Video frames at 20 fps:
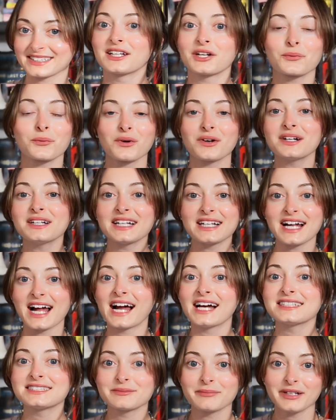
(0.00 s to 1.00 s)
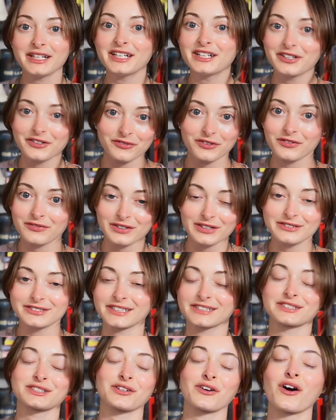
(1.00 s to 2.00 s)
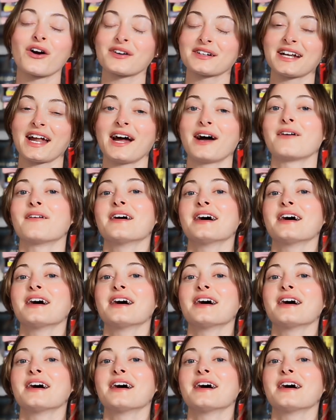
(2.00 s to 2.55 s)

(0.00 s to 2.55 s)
There weren't as many good reviews as there are now.